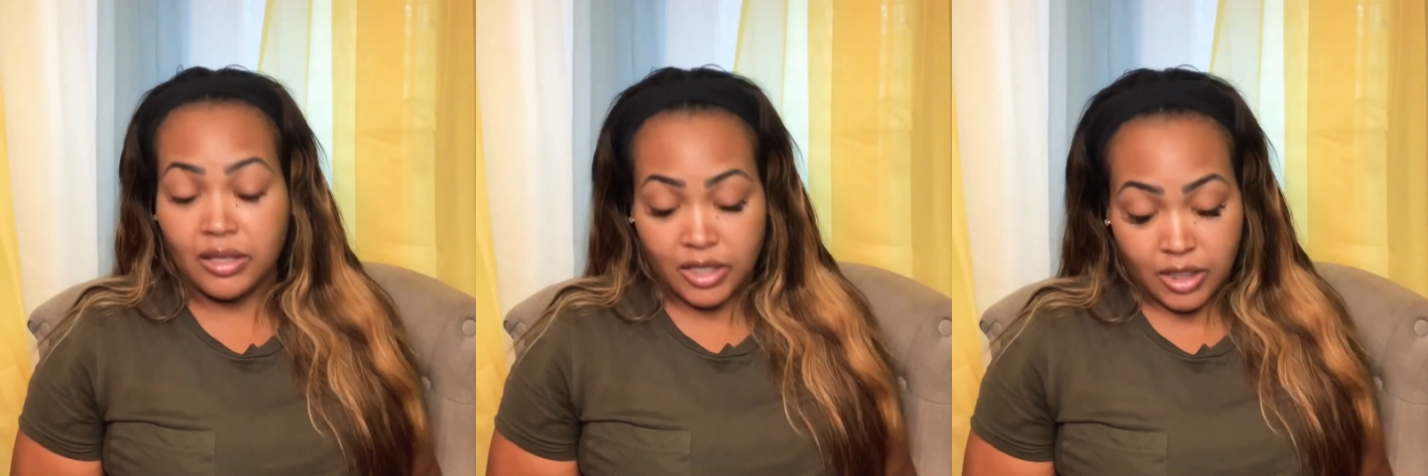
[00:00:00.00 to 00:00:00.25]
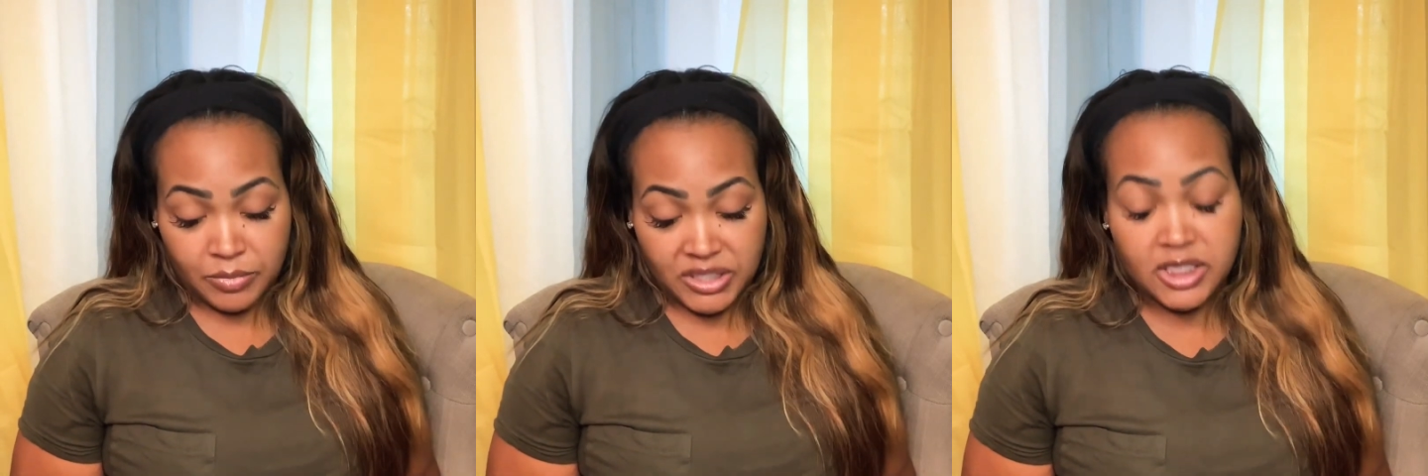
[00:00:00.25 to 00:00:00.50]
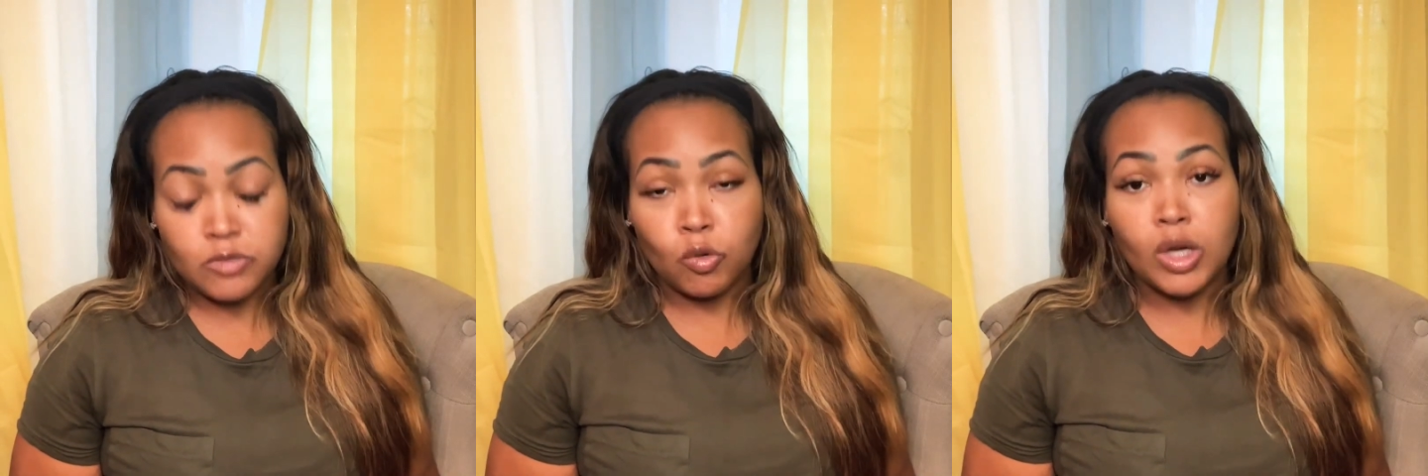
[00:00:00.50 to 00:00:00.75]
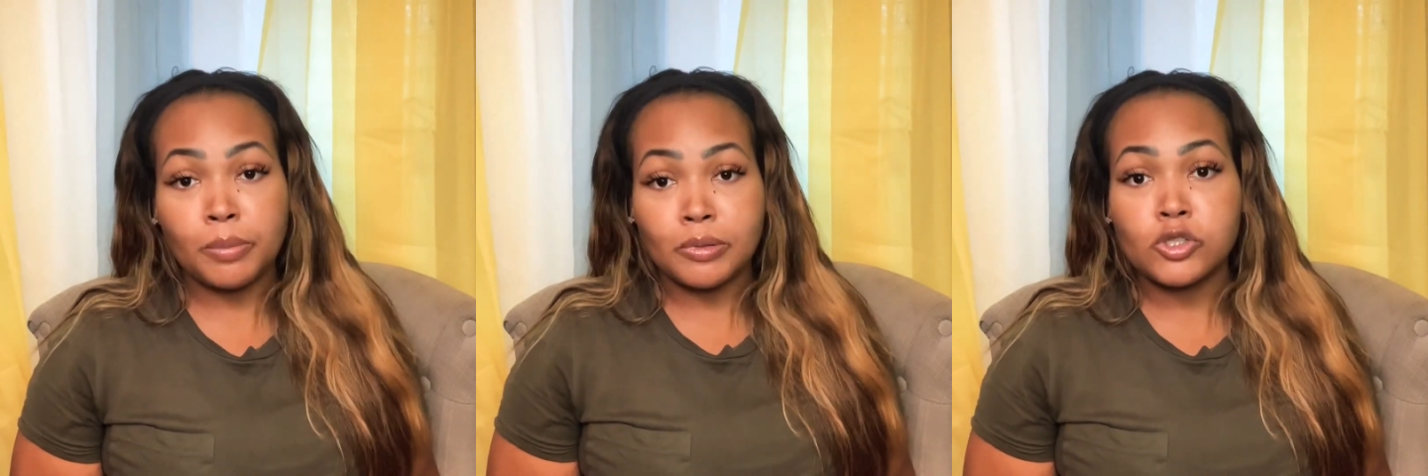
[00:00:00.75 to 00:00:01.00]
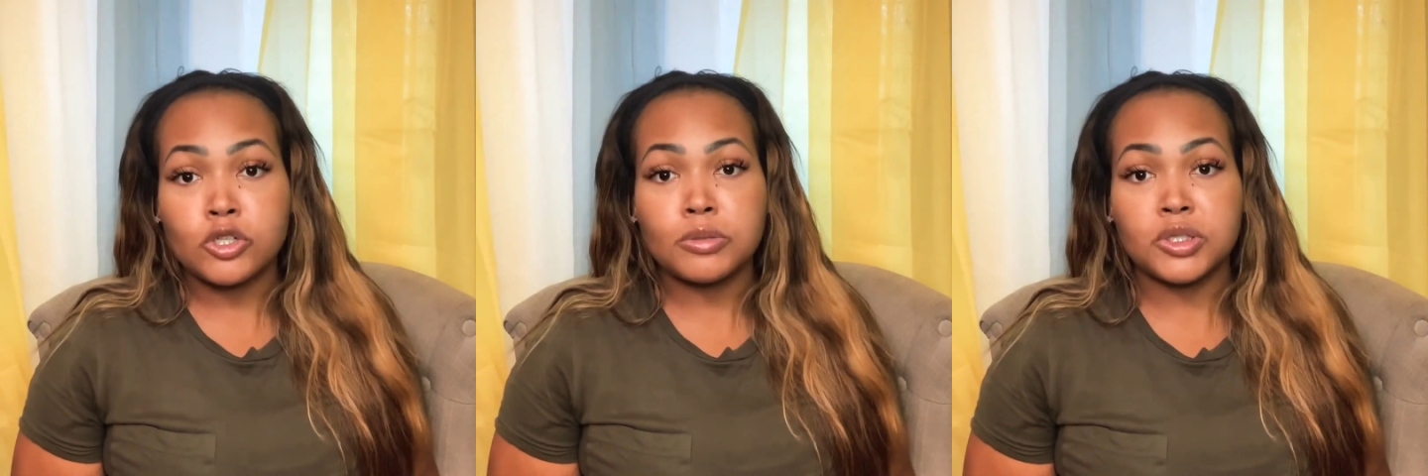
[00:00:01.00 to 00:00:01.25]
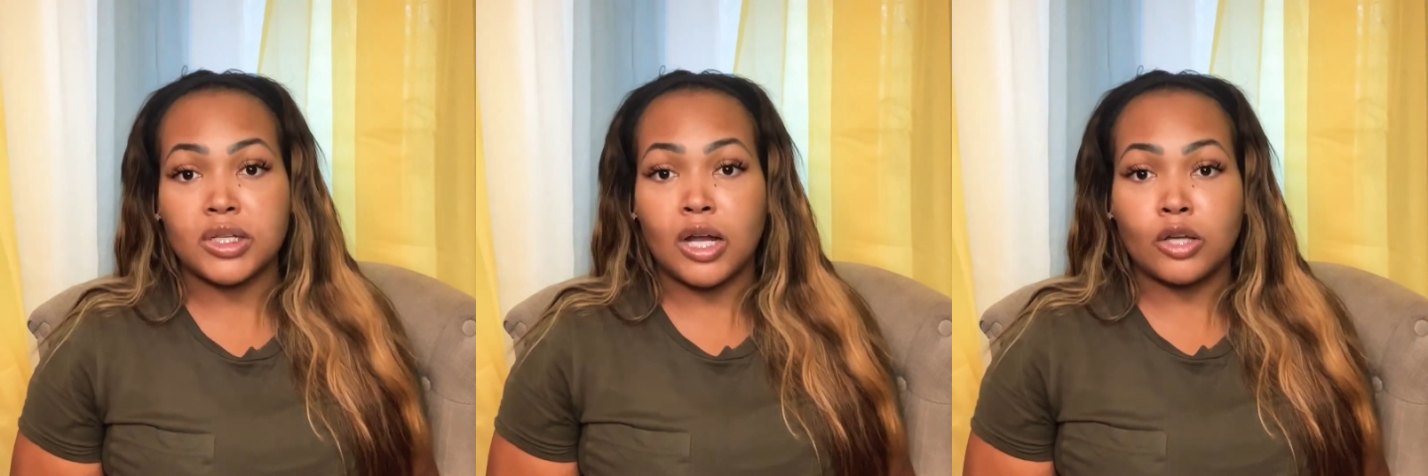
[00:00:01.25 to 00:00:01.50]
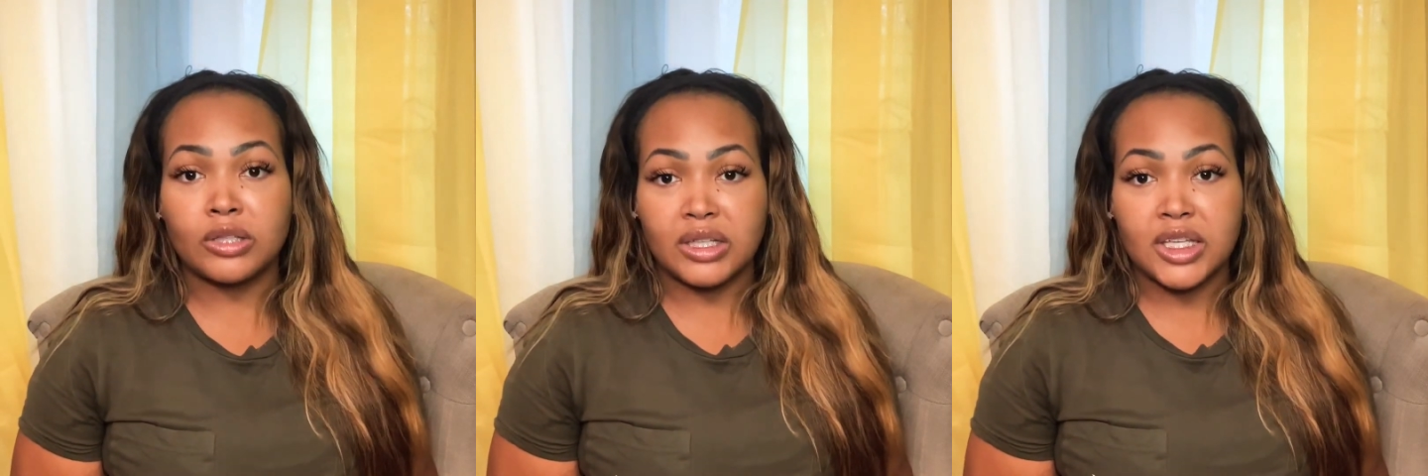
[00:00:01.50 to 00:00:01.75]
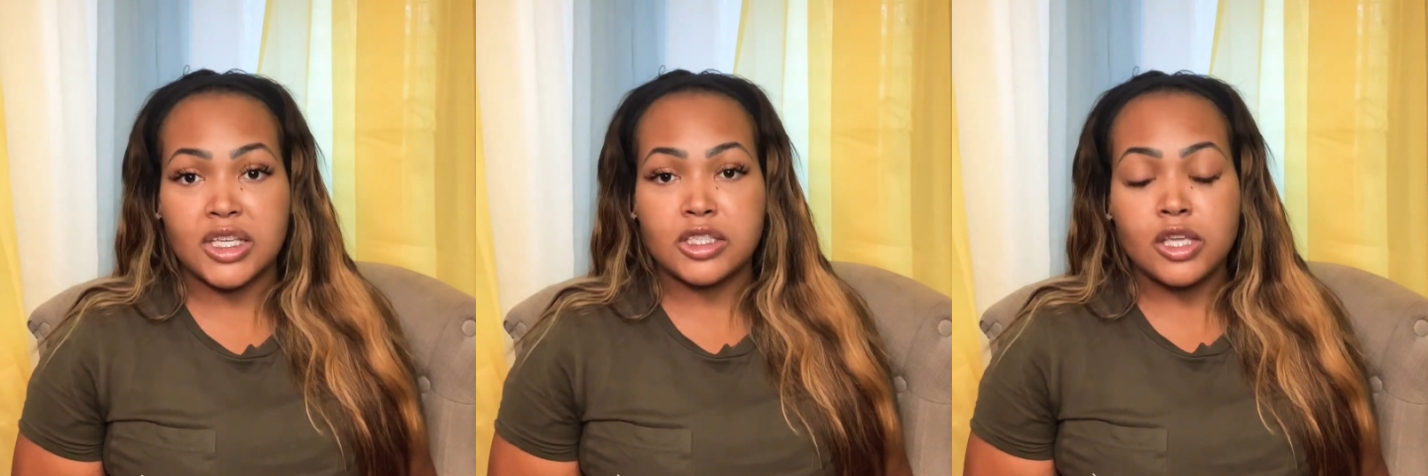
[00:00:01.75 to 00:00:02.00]
this one prescription on the
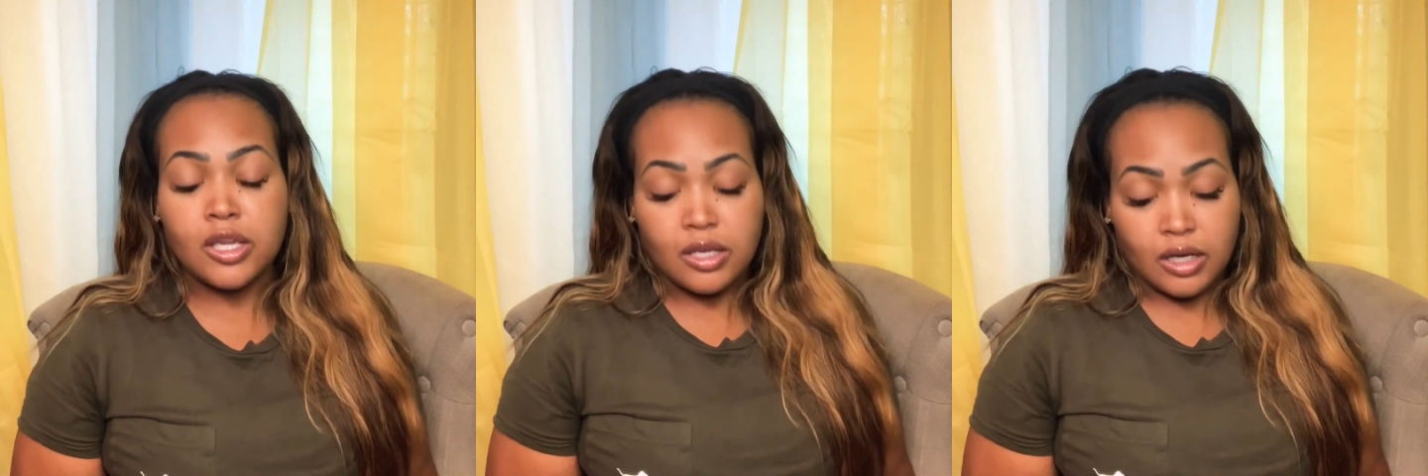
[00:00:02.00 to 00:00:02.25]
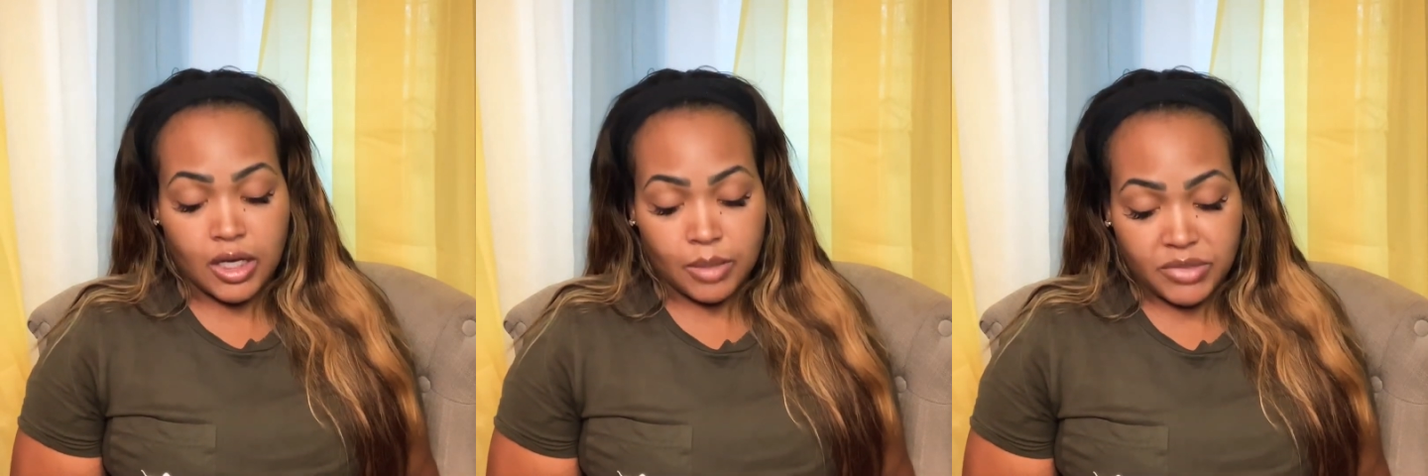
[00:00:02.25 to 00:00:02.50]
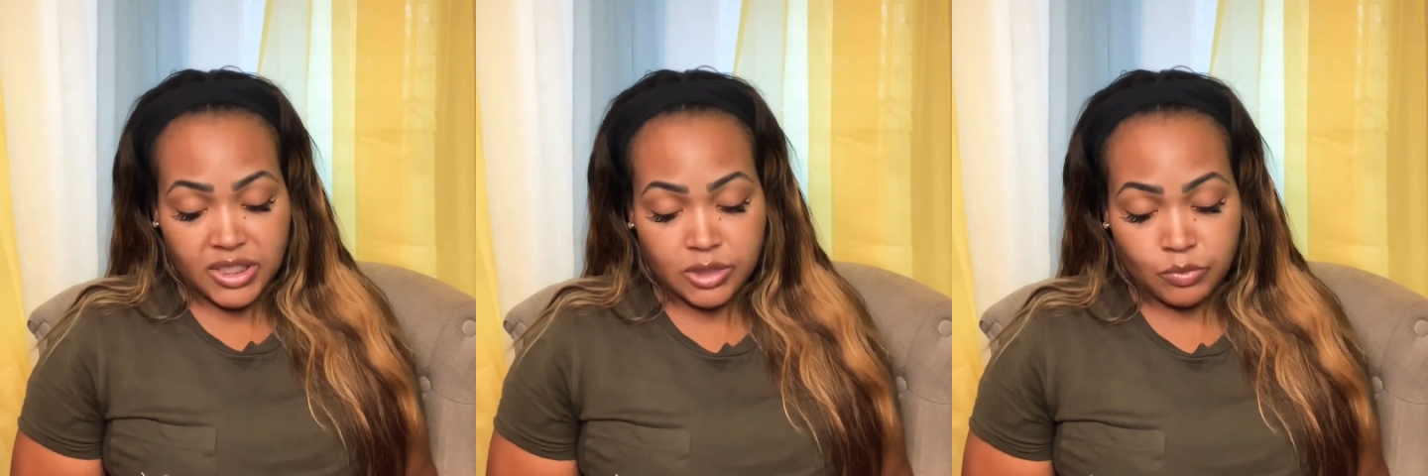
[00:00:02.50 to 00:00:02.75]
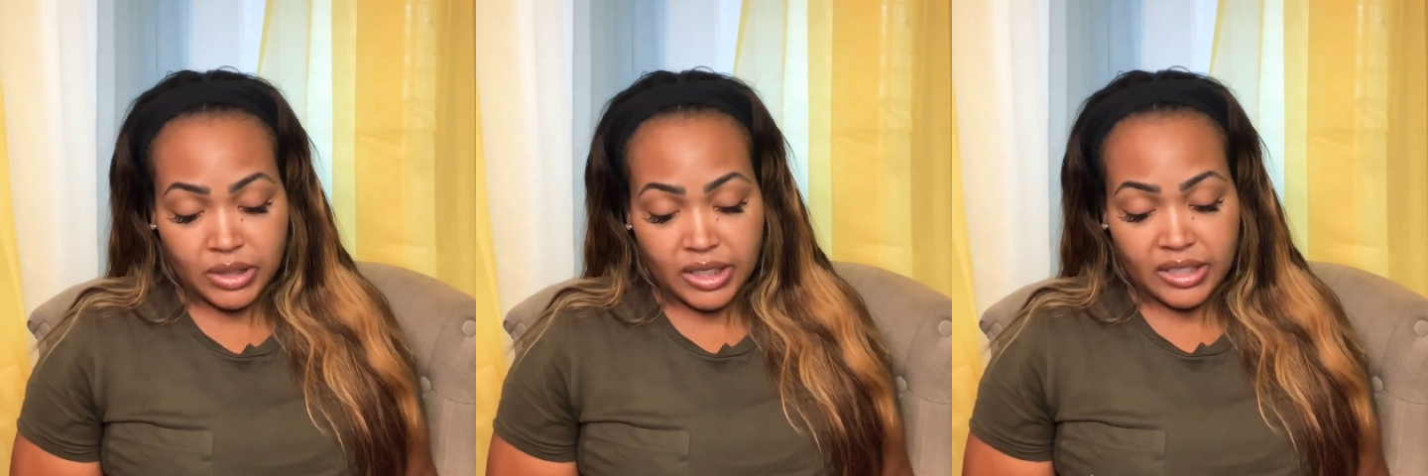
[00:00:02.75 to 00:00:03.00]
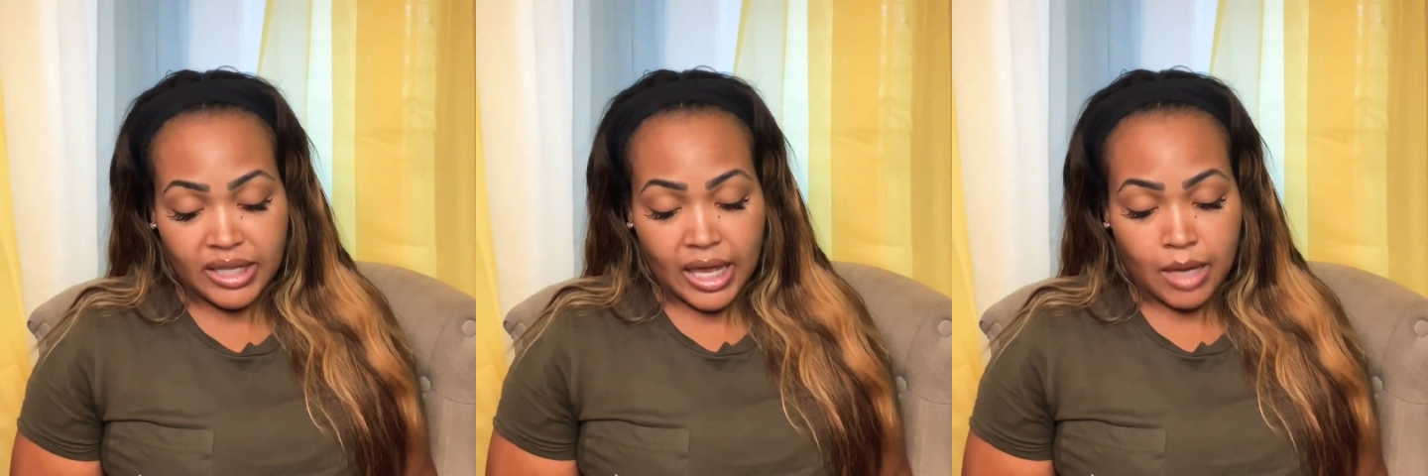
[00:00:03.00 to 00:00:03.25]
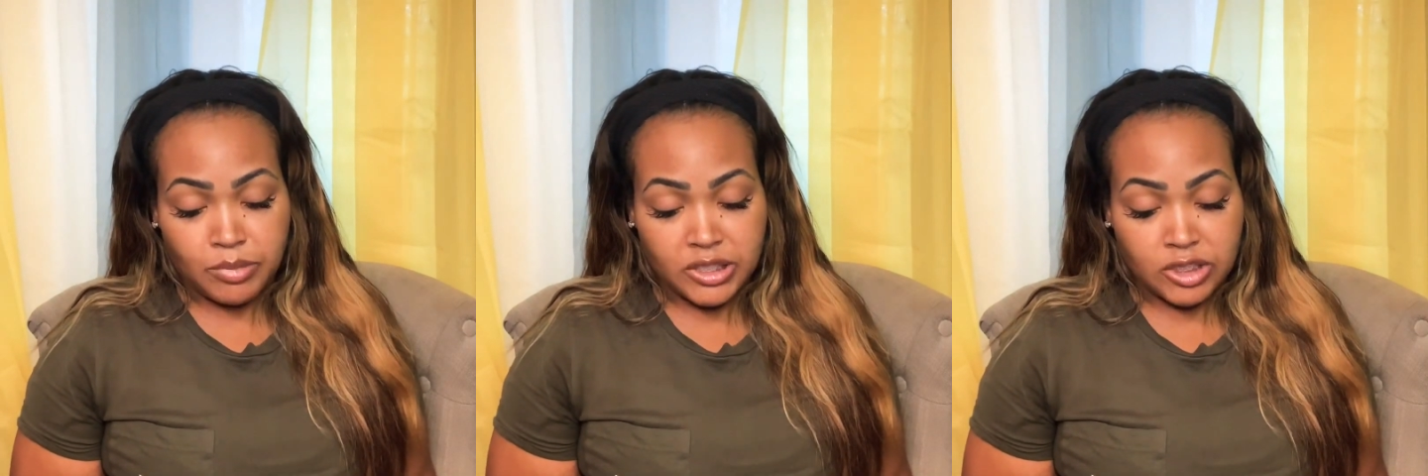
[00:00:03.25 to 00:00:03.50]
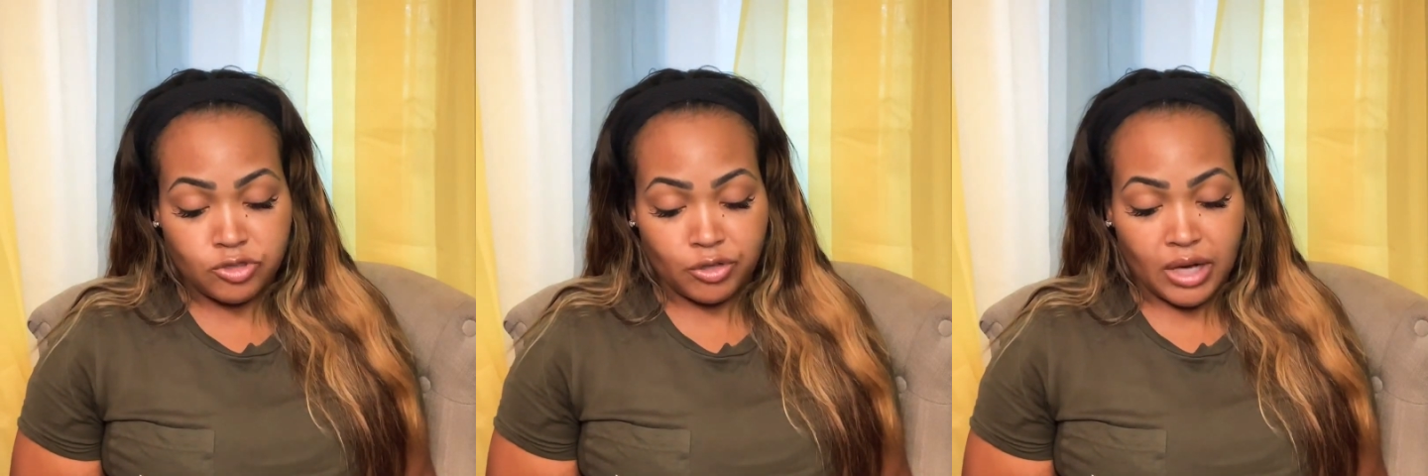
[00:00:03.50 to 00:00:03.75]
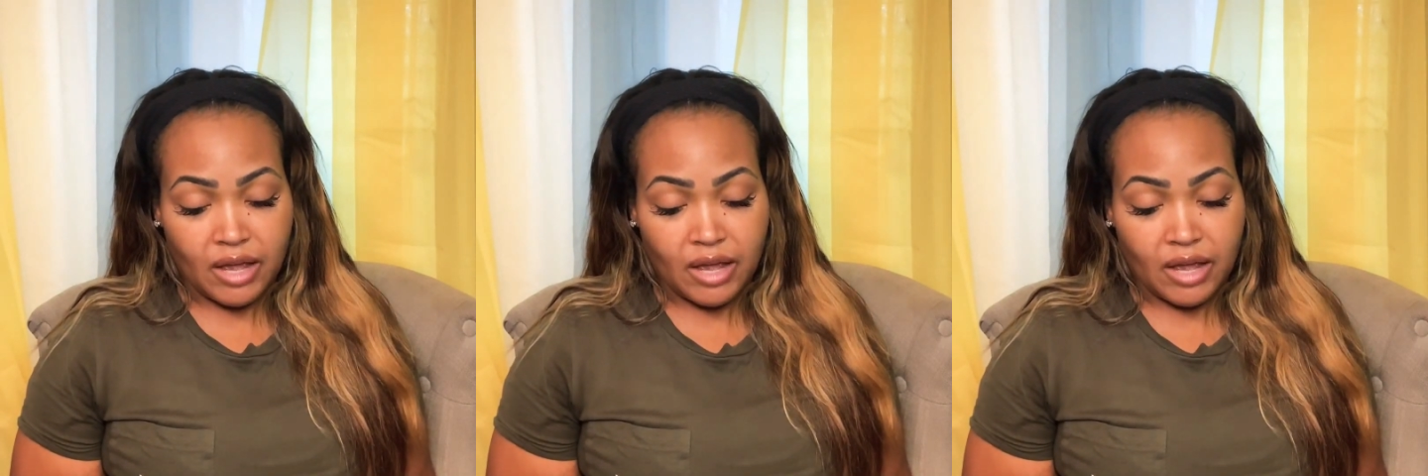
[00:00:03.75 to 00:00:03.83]
list, this one in the Abenitra.